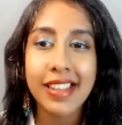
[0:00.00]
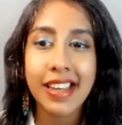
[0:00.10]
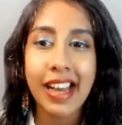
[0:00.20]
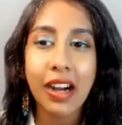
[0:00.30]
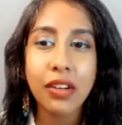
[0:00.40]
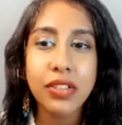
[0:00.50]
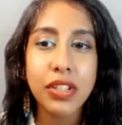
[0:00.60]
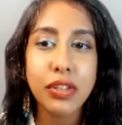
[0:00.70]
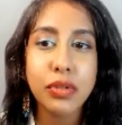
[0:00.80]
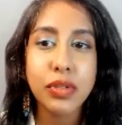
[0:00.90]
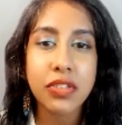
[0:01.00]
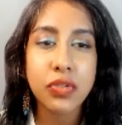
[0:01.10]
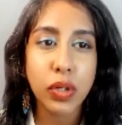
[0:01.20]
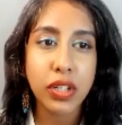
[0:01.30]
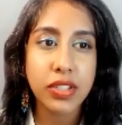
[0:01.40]
how to use these
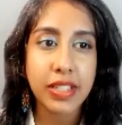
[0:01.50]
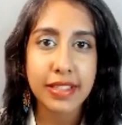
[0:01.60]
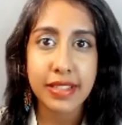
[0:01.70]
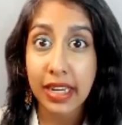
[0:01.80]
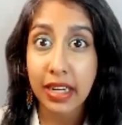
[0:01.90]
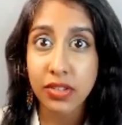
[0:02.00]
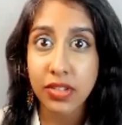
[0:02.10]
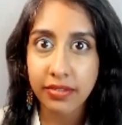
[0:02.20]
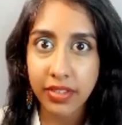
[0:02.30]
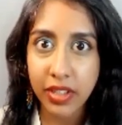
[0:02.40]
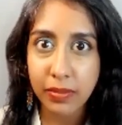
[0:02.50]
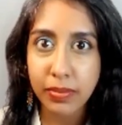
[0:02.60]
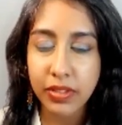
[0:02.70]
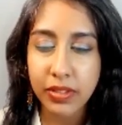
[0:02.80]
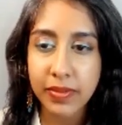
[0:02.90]
words as nouns and
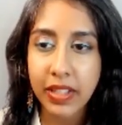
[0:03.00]
verbs.